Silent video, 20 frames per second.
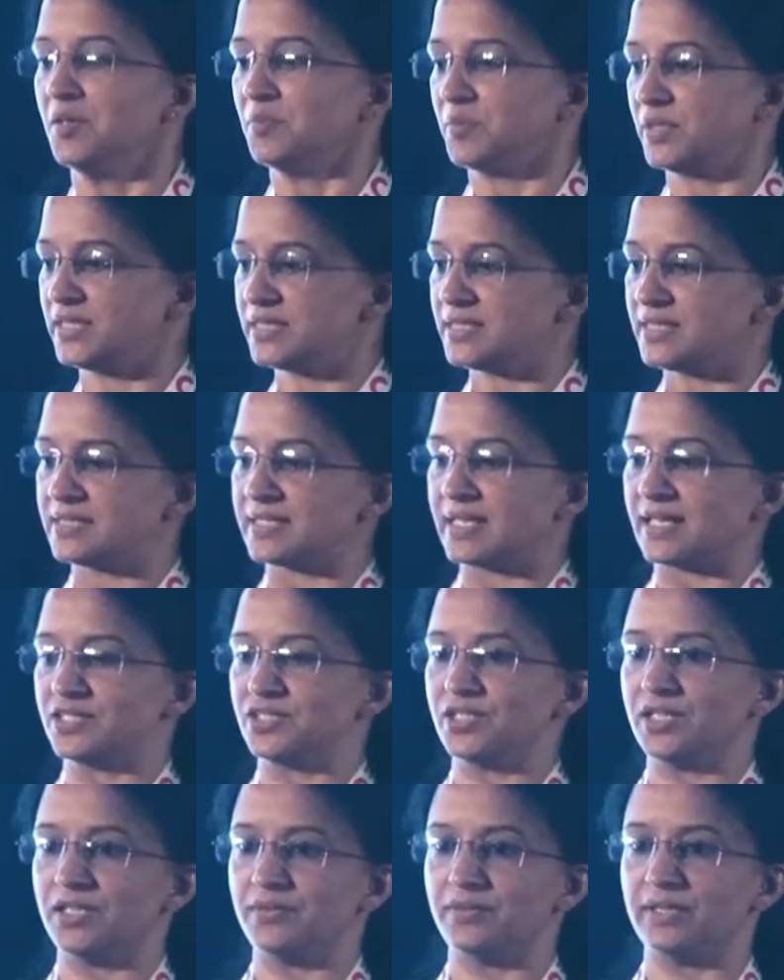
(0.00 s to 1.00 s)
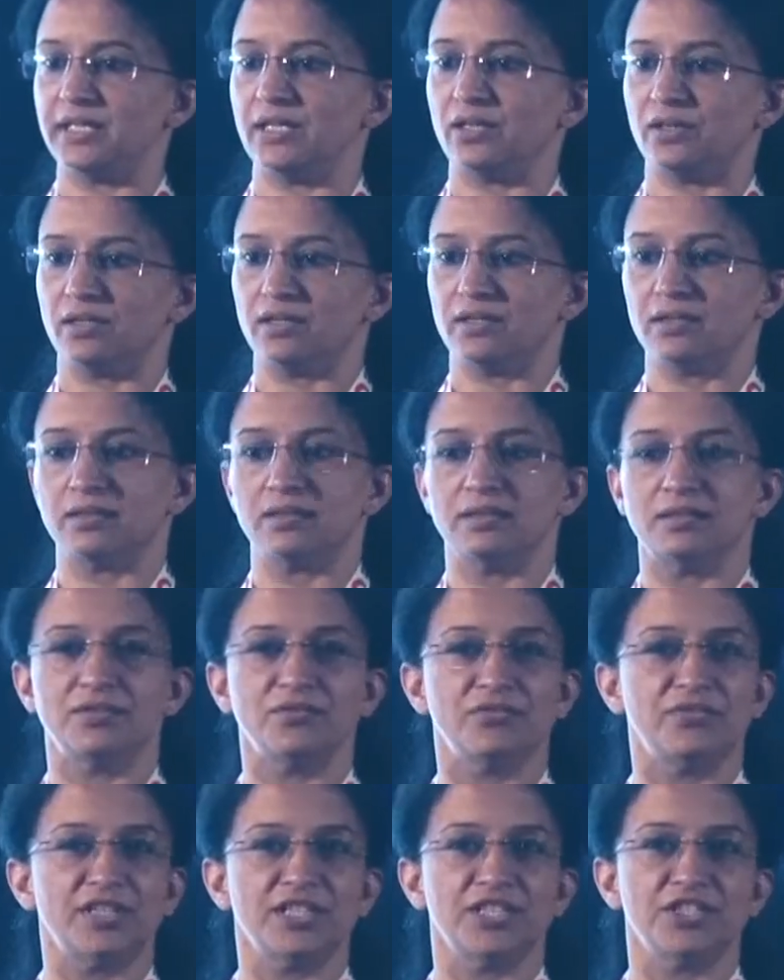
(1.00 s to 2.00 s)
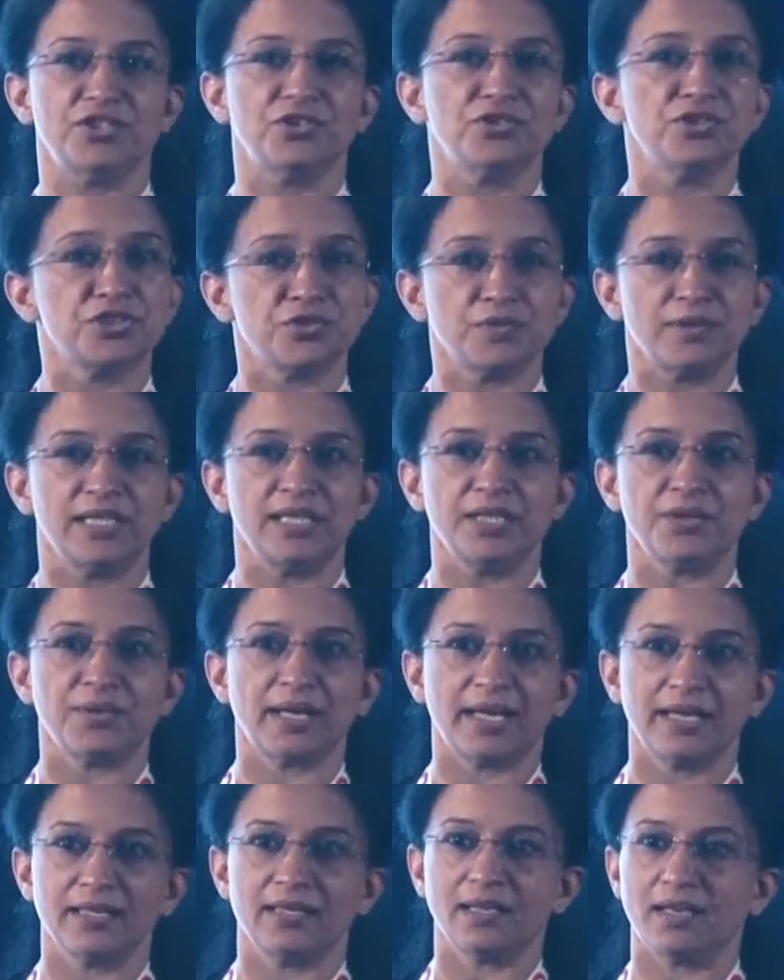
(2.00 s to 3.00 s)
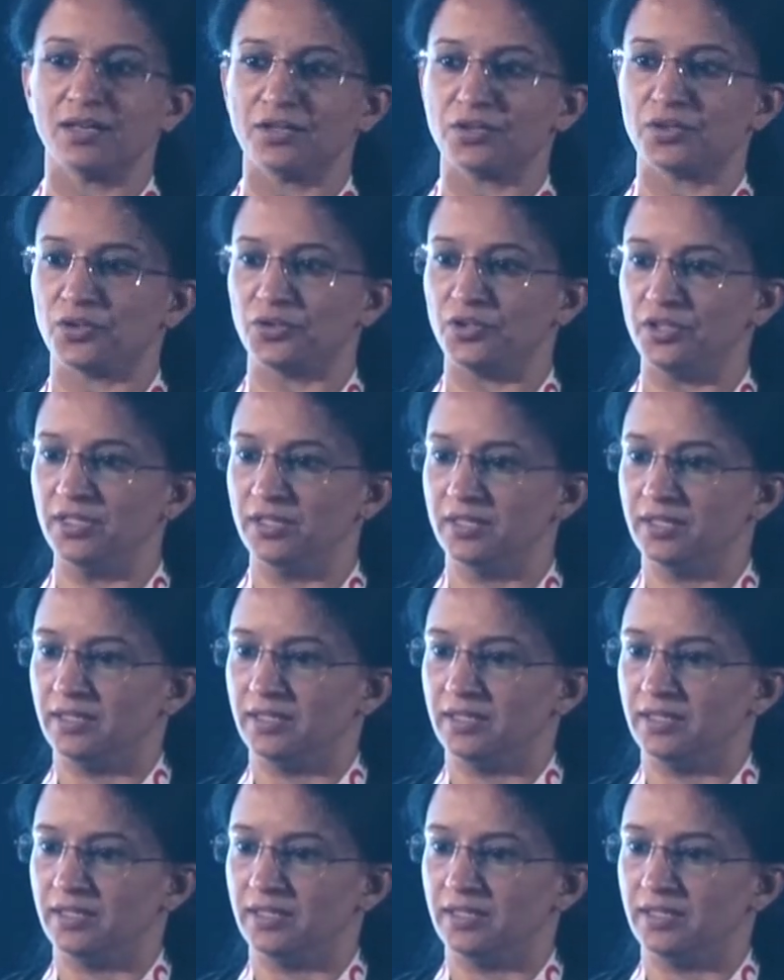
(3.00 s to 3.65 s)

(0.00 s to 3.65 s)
But this is actually we usually write our code.